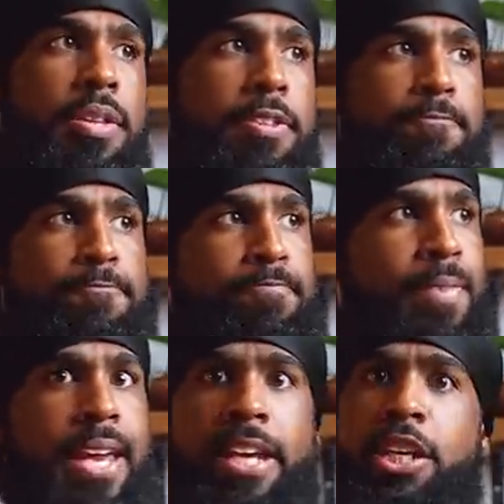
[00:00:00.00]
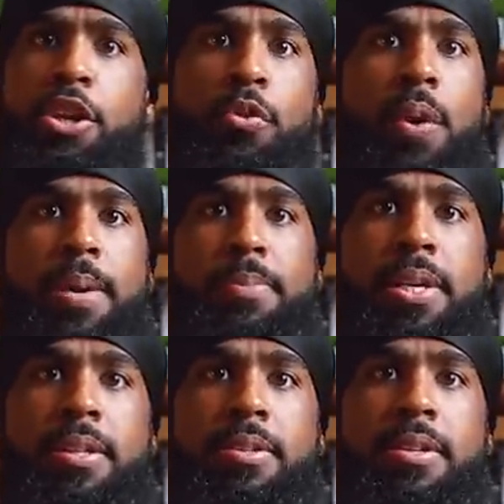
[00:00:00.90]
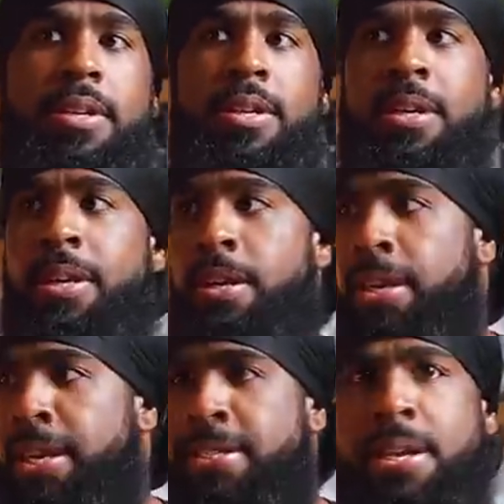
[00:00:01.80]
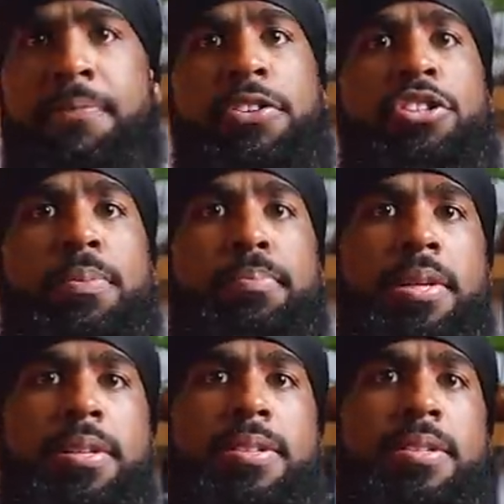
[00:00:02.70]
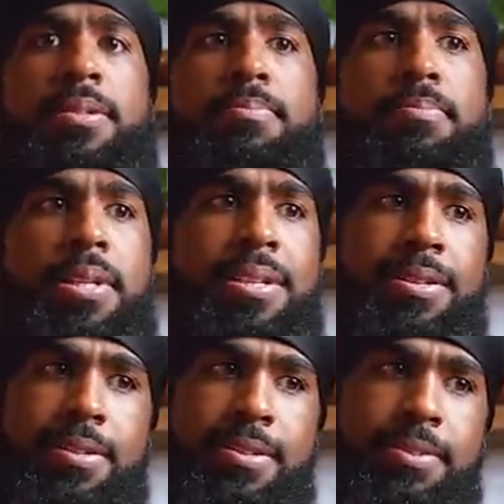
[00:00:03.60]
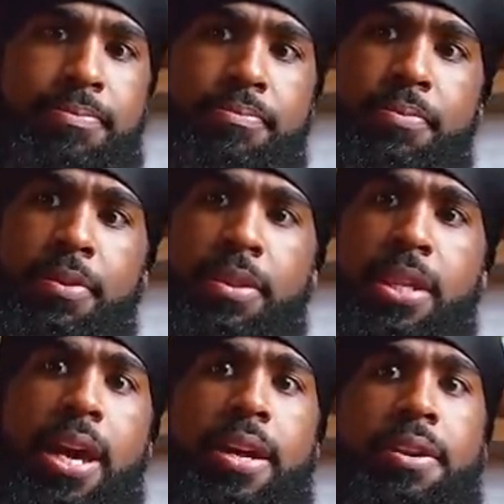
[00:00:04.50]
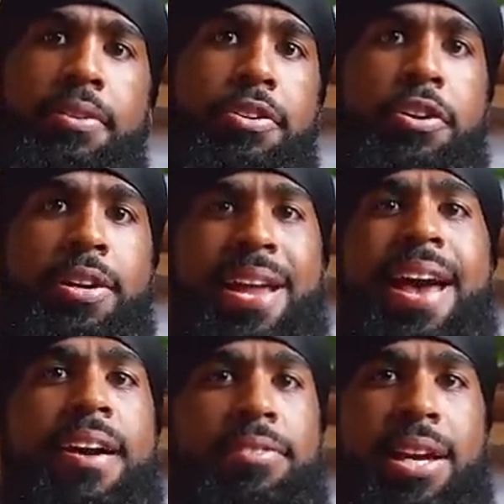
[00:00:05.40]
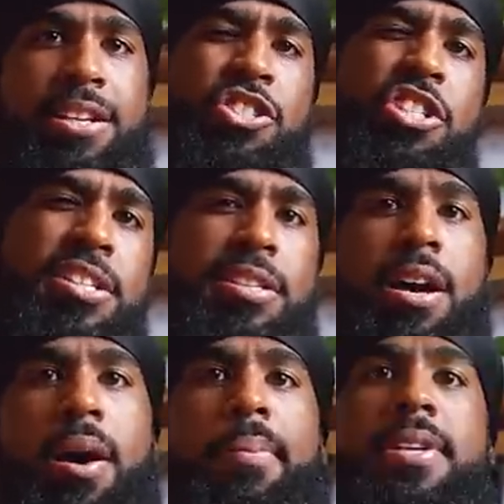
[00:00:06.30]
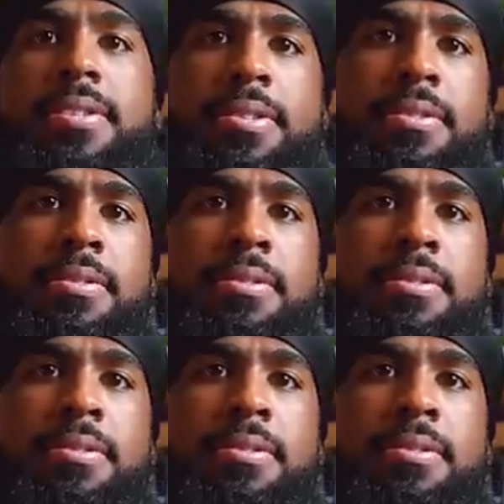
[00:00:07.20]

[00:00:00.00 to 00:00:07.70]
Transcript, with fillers: with any other white bean, except for chickpeas, because then you're gonna have like a cheesy hummus